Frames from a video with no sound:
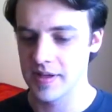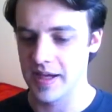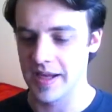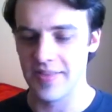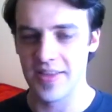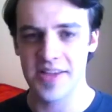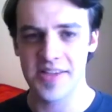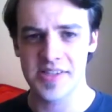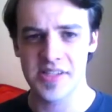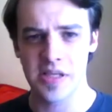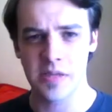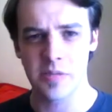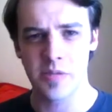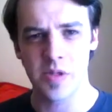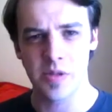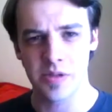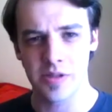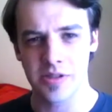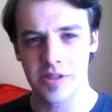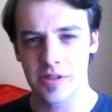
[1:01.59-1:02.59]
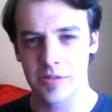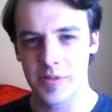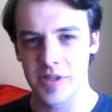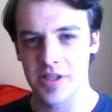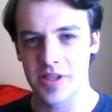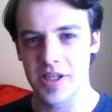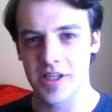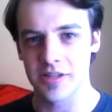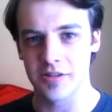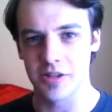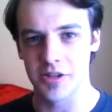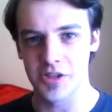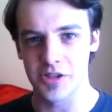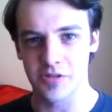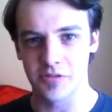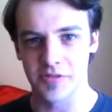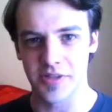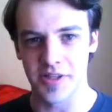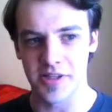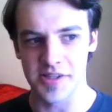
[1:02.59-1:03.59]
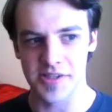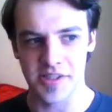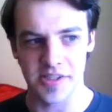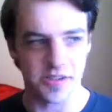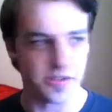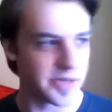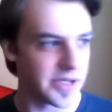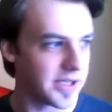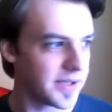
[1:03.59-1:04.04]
And that seems a little bit like a logical fallacy to